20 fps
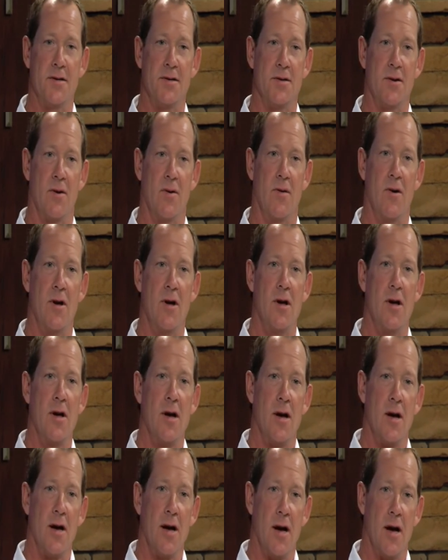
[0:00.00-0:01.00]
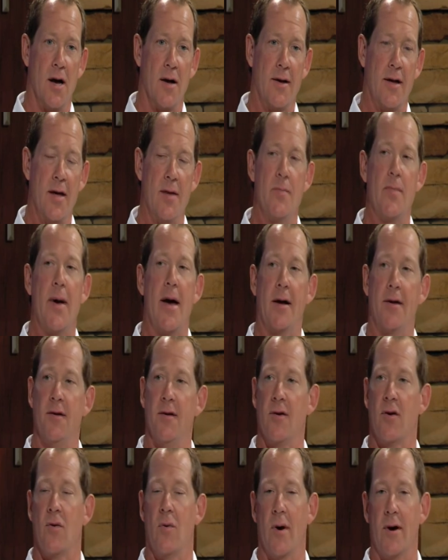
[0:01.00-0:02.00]
So getting back to
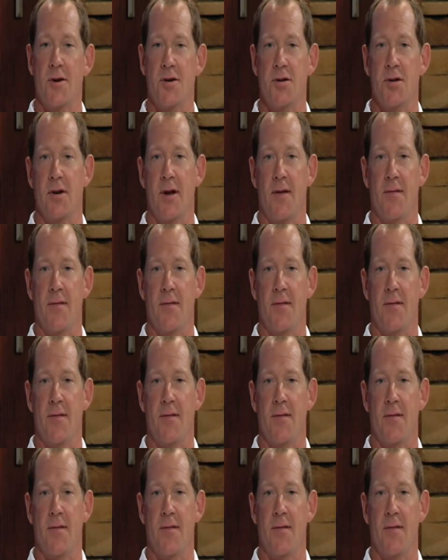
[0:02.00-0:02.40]
your question,